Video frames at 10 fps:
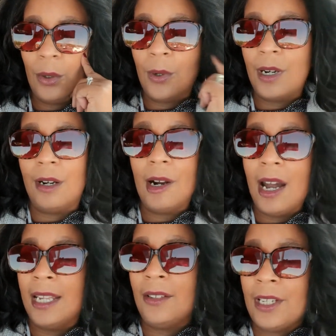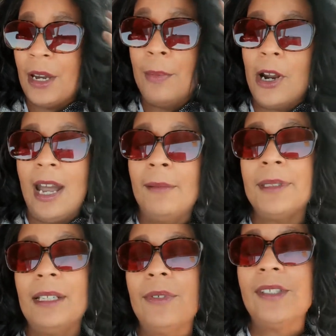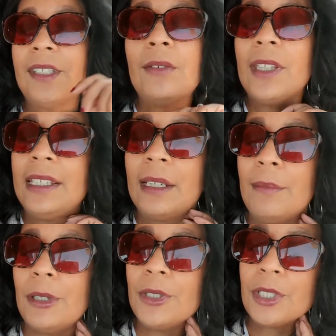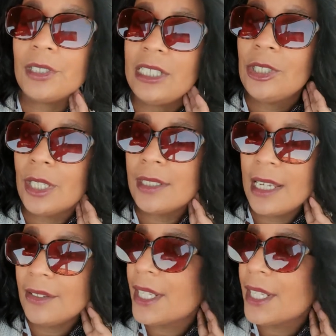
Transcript: Or I don't know, perhaps I was so like emotionally shut down